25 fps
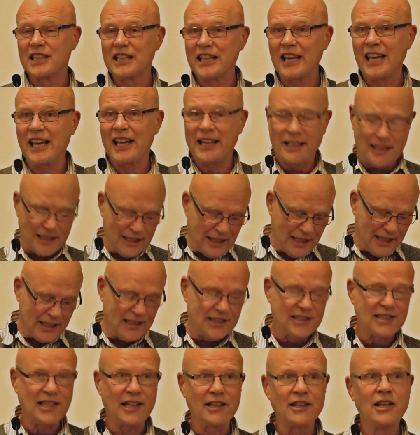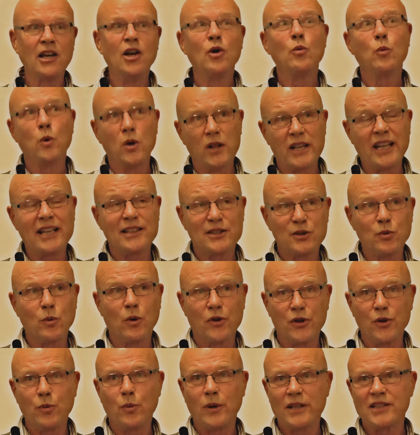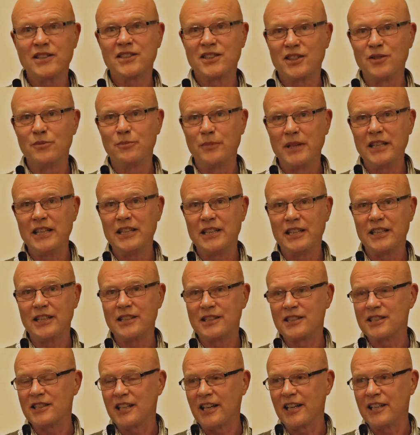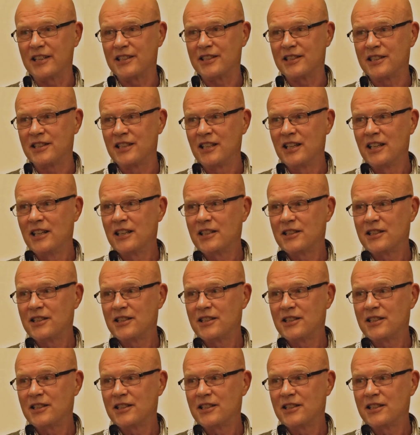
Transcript: again, he said, well, that's what the Western media says.